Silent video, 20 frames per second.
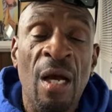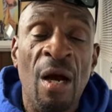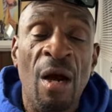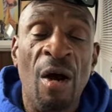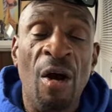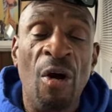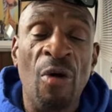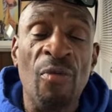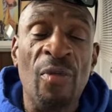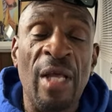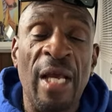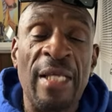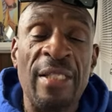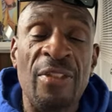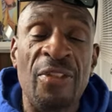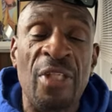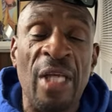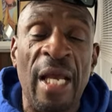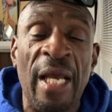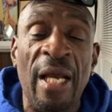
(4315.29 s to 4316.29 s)
on that
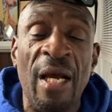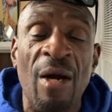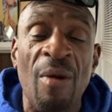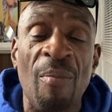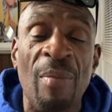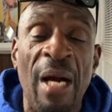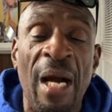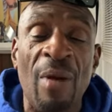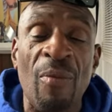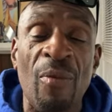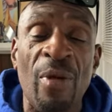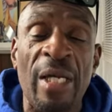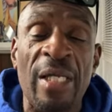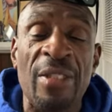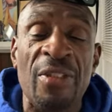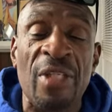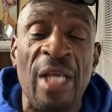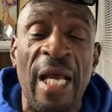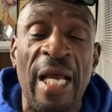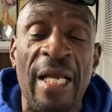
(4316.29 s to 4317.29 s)
jam by
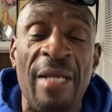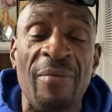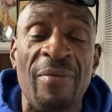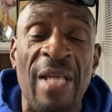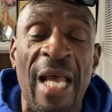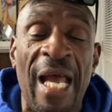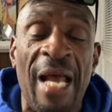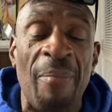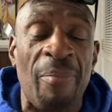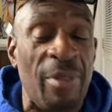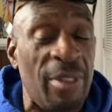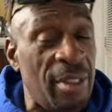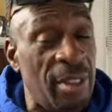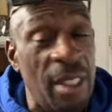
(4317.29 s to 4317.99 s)
Rick James, Happy.